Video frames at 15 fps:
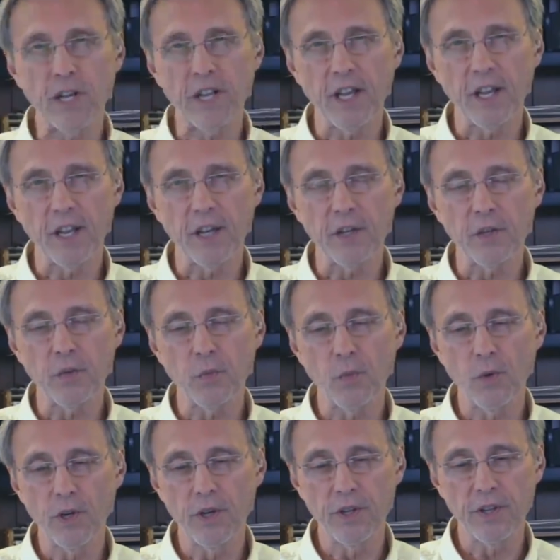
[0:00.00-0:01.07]
weekend
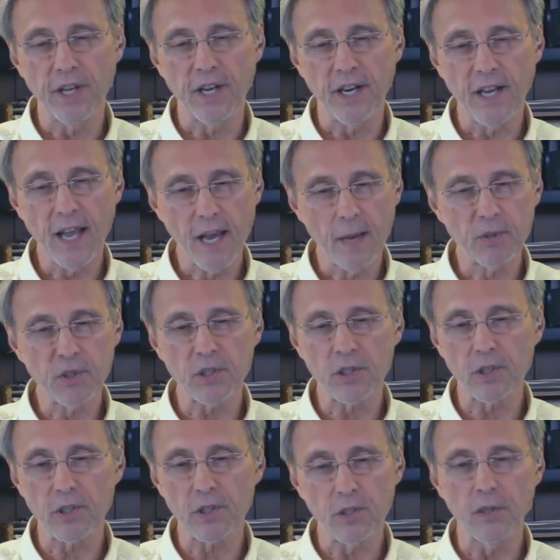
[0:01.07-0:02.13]
with an
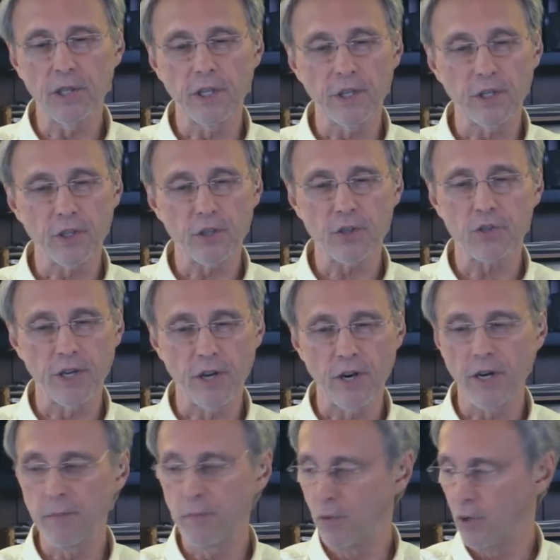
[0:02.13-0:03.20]
absolutely
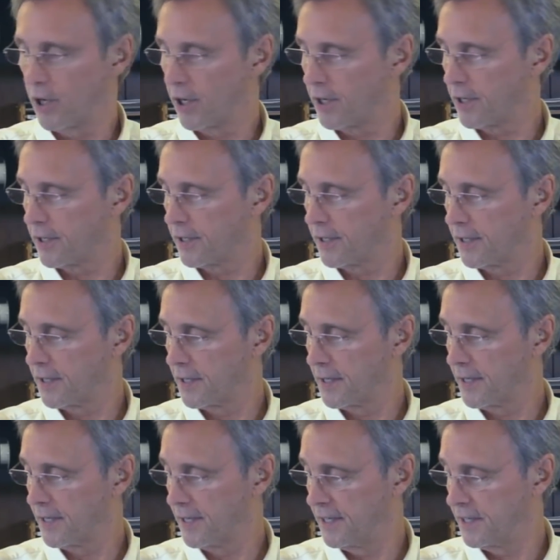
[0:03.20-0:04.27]
extraordinary book.
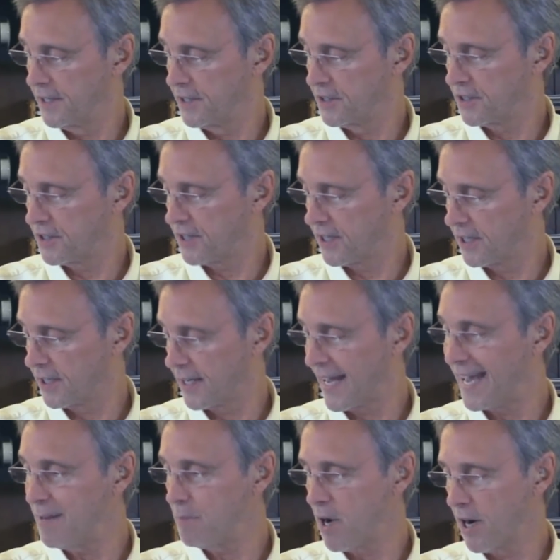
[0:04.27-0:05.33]
It is titled
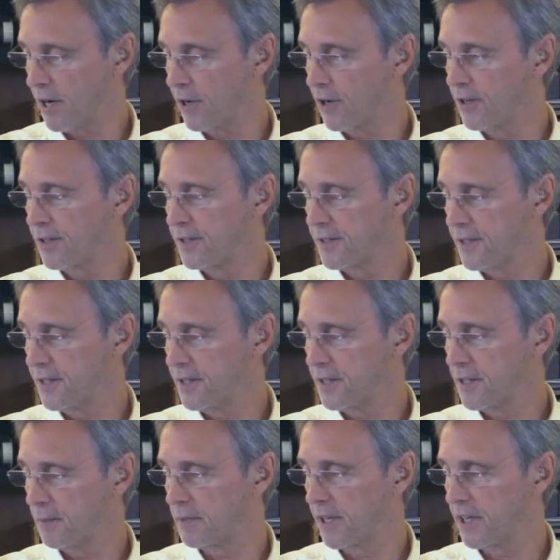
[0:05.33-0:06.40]
Hatemonger, the
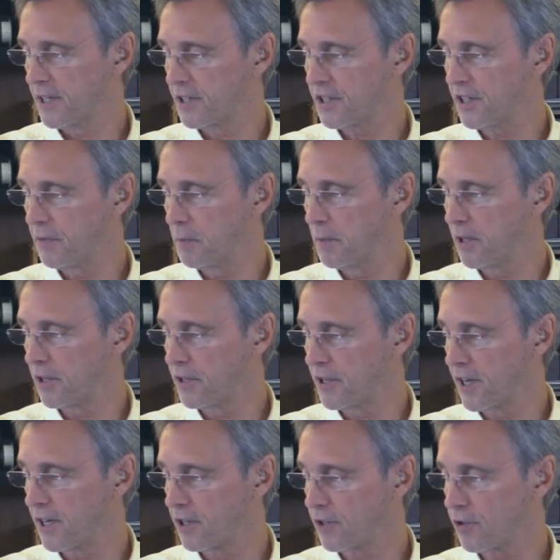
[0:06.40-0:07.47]
subtitle, Stephen Miller,
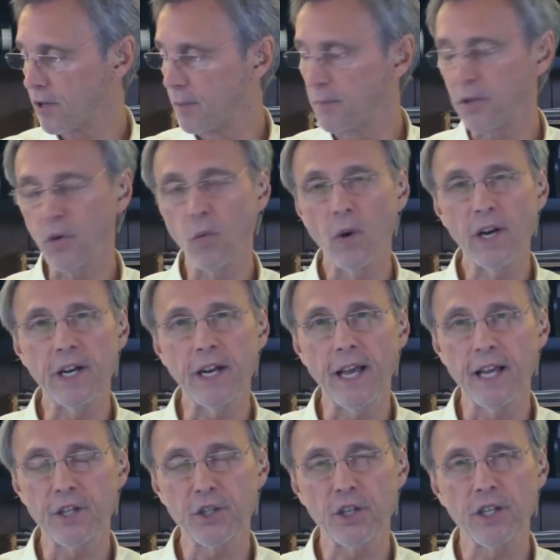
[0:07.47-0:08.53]
Donald Trump, and the White
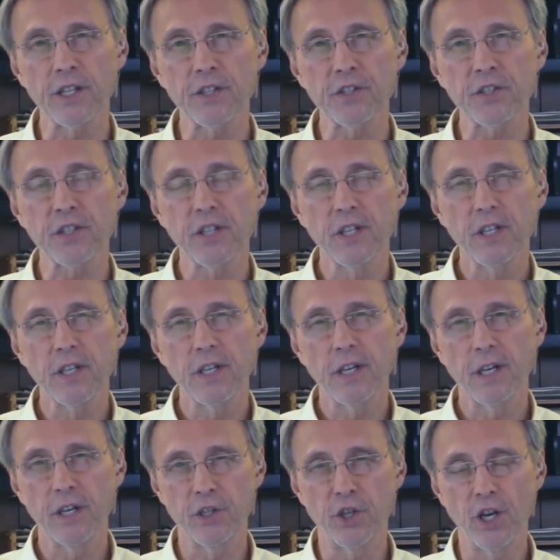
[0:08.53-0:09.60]
Nationalist
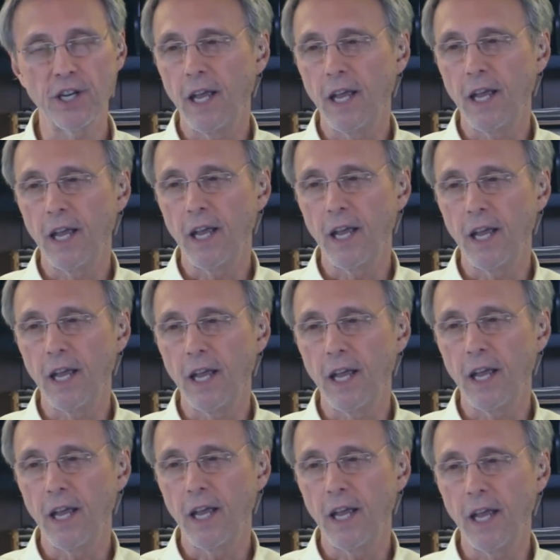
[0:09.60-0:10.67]
Agenda.
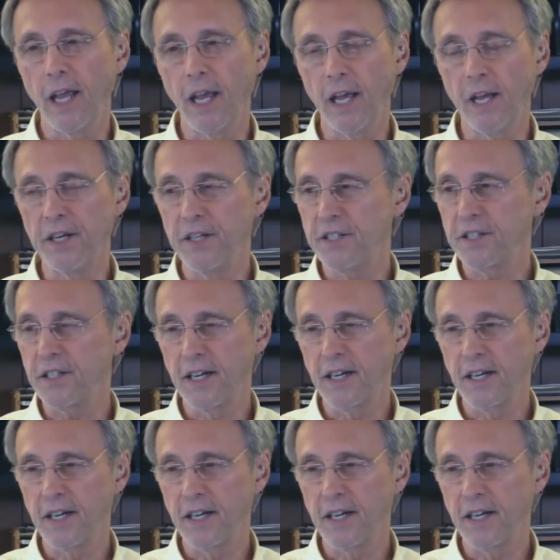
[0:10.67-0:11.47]
And